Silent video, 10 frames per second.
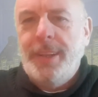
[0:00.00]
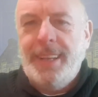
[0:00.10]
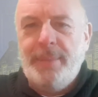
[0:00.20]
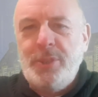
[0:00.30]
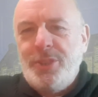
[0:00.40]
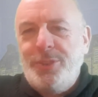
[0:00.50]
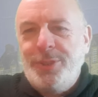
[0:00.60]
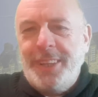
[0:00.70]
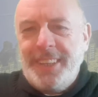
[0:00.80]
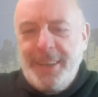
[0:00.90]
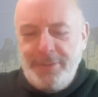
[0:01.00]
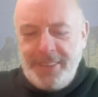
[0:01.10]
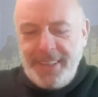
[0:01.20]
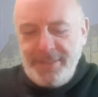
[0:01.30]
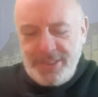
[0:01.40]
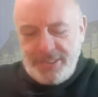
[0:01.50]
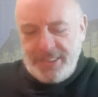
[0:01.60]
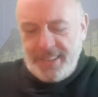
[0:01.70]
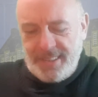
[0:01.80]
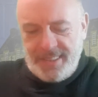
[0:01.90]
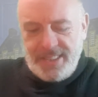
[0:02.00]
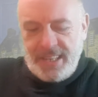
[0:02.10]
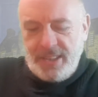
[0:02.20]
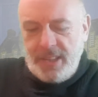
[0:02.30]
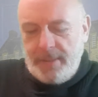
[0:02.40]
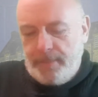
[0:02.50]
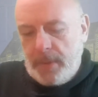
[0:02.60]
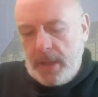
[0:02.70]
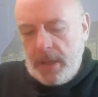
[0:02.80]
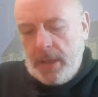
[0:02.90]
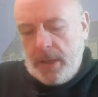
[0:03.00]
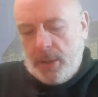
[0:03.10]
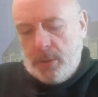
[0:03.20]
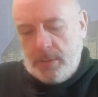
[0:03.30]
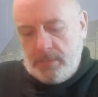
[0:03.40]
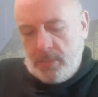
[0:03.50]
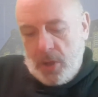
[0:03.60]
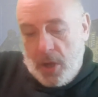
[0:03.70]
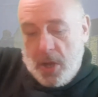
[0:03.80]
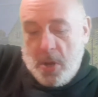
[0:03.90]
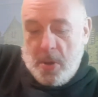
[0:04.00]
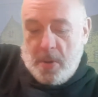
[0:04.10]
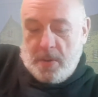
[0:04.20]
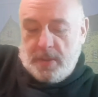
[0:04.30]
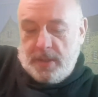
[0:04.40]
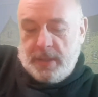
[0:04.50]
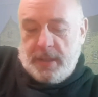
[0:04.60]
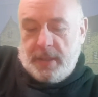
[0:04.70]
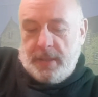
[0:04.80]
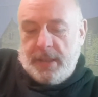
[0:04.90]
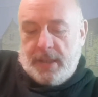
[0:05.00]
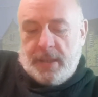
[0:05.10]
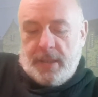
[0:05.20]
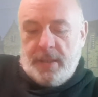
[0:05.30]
Amazon don't like you having knives on the channel. Oh, there they are.